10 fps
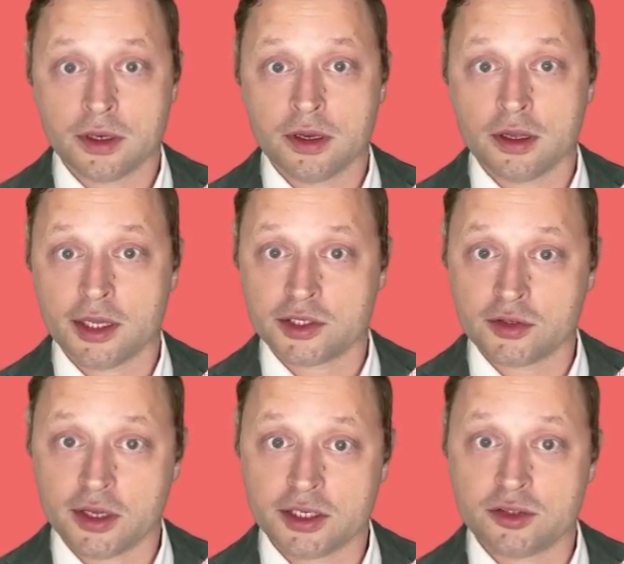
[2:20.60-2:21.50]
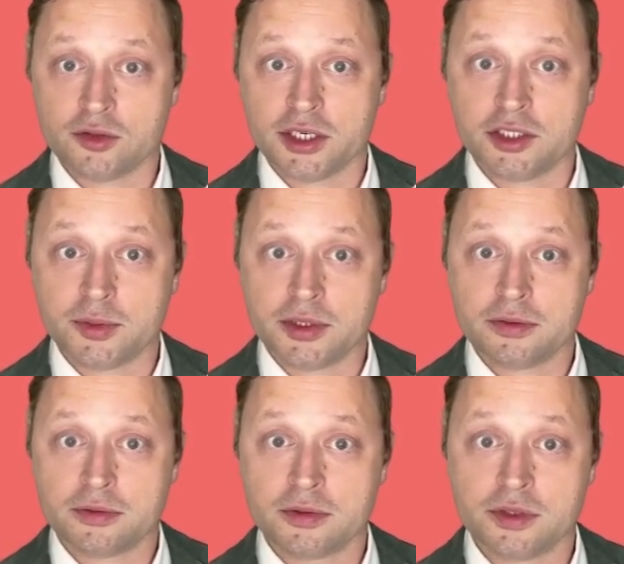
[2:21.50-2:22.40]
electrolyte
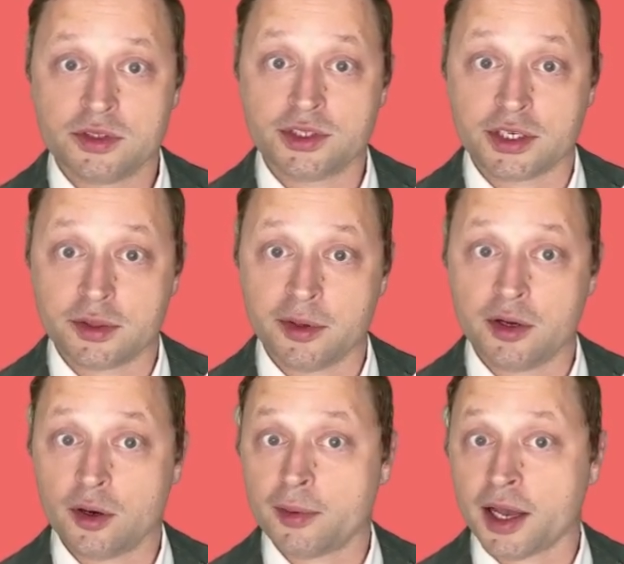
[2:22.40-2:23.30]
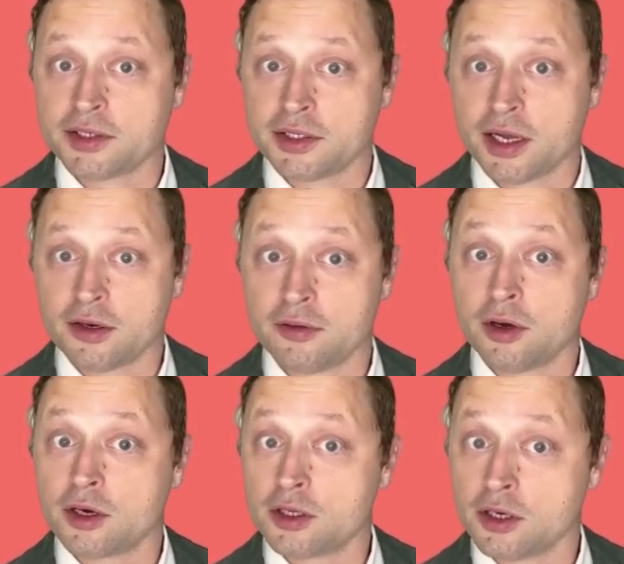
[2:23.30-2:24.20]
derangement, syncope or passing out of
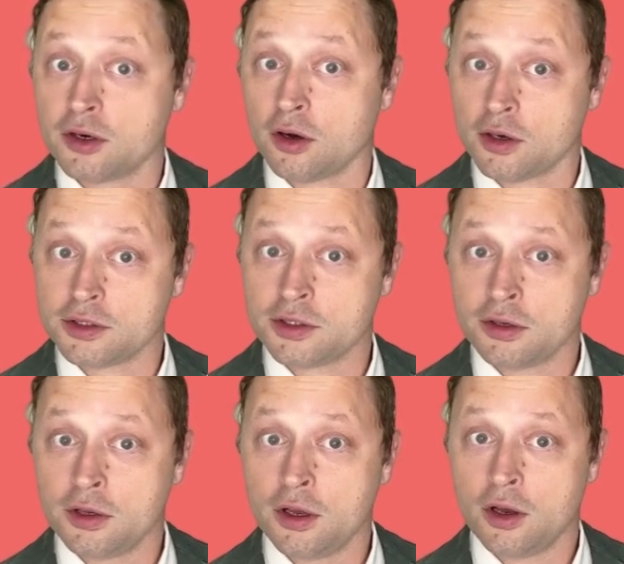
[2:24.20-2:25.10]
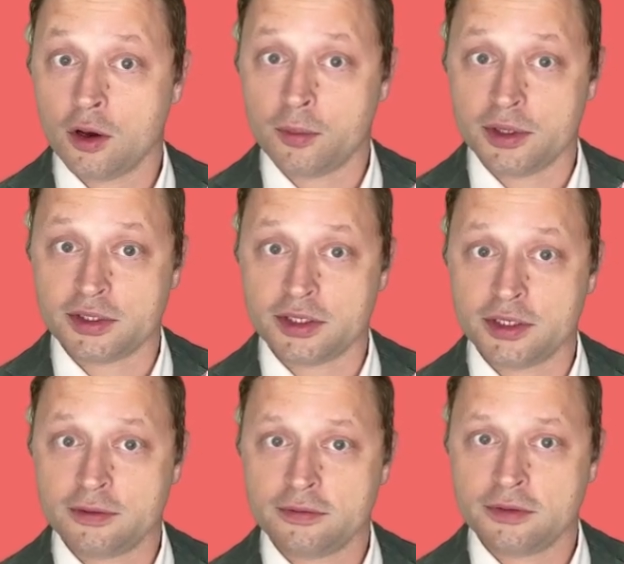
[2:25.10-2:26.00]
unclear cause,
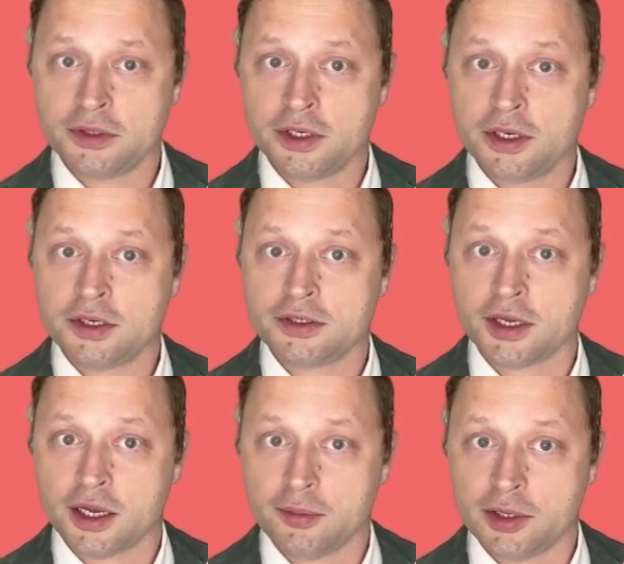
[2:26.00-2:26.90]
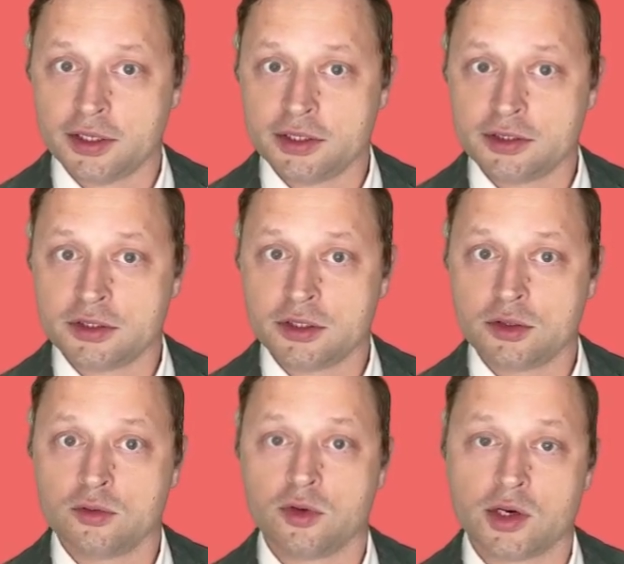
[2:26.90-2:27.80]
obesity, diabetes,
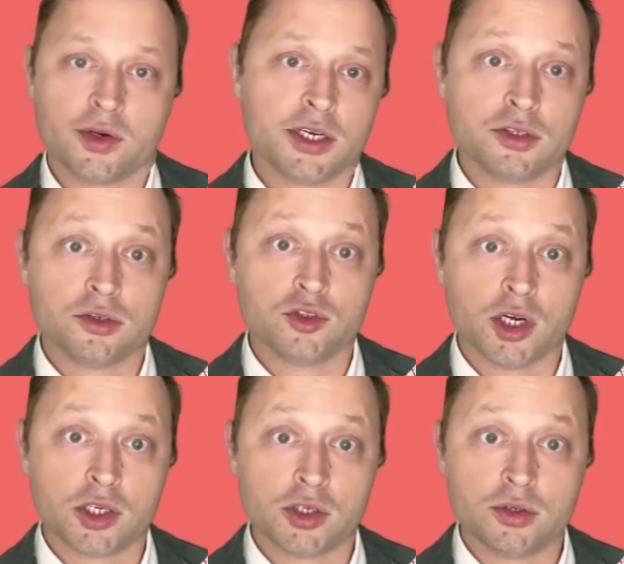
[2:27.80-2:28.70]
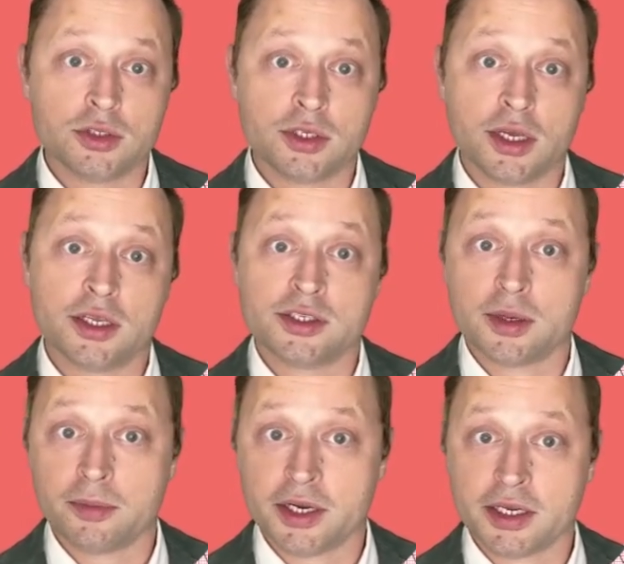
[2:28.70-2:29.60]
recreational drug use, and
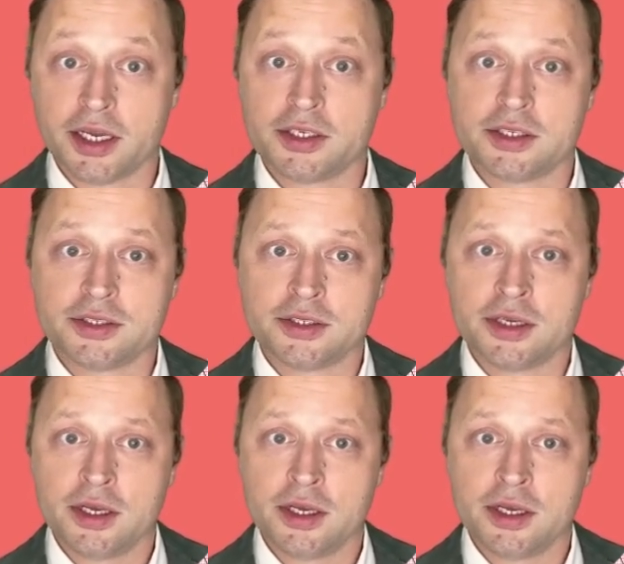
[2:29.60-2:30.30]
some medications.